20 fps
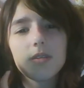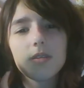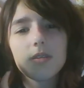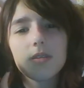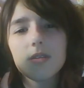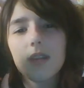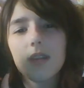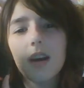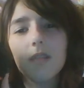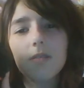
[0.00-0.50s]

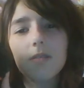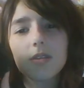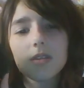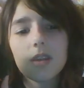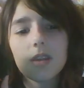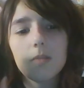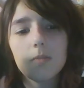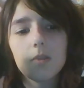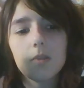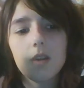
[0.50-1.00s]
not
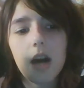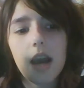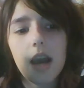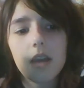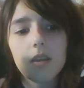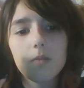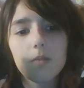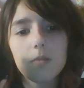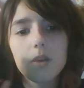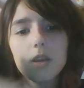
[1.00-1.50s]
resemble
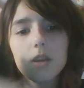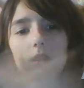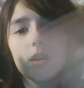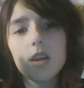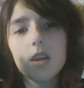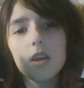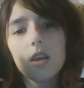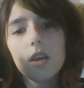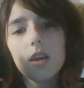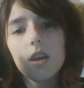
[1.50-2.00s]
either, but
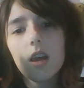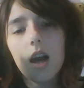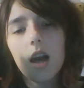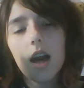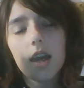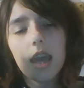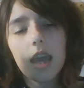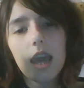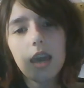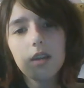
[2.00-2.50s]

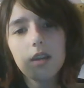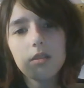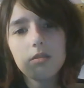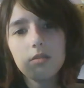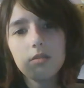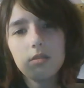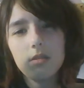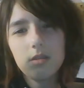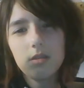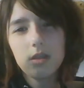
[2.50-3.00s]
a
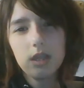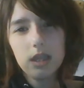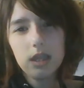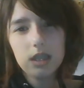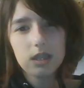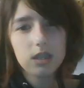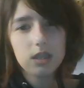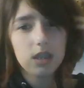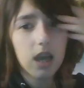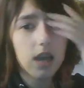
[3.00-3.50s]
candle
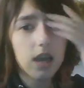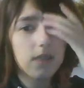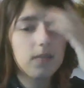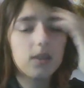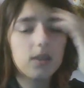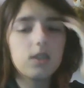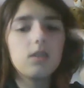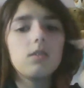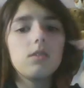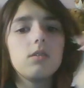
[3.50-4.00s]
inside of
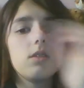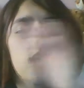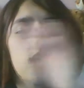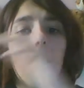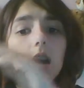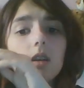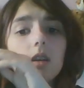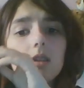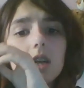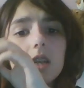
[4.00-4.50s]
a
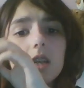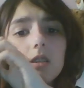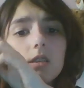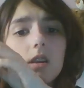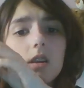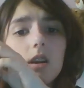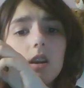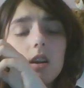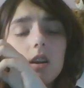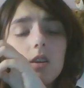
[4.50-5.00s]

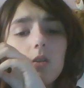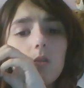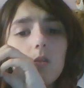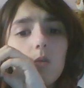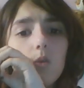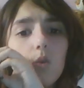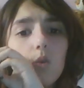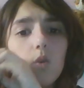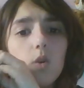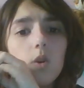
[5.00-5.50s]
jack-o'-lantern,
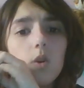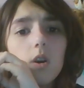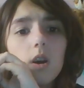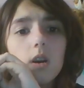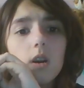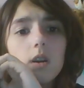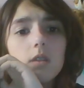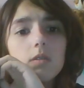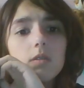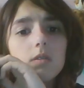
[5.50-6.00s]

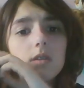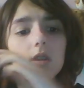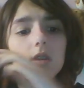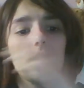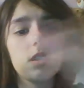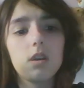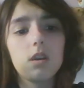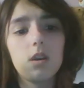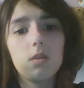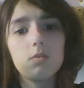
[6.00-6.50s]
or,
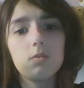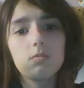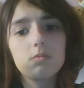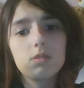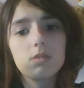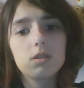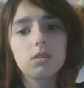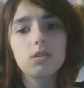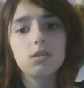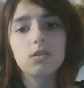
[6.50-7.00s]
you know,
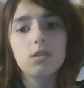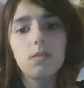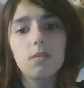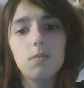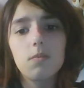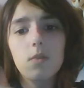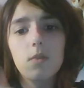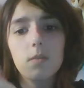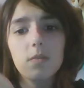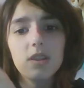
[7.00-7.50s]
just
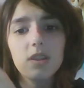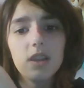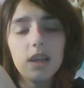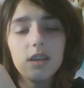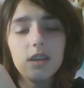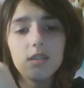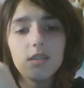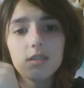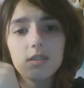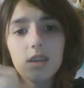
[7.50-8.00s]
some form of
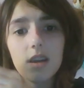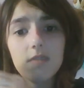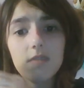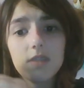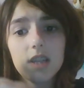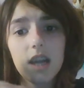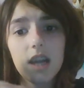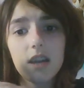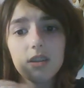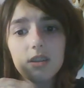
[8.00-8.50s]
light inside of
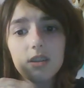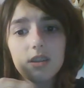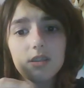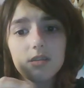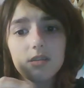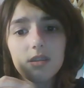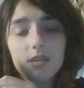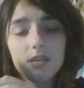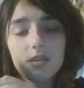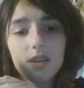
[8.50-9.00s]
a
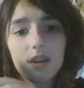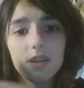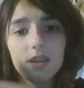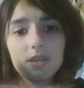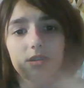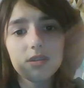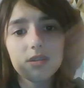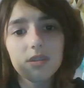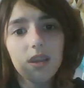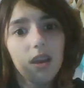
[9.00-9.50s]
jack-o'-lantern,
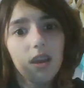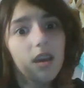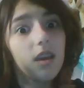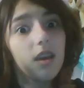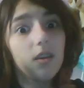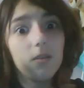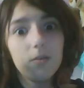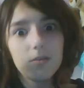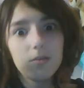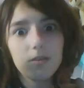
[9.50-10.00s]
because
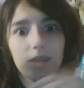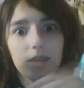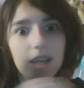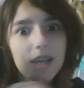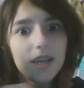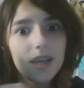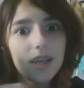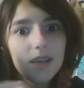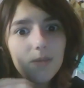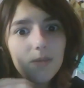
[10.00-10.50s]

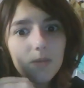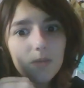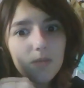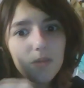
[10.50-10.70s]
usually when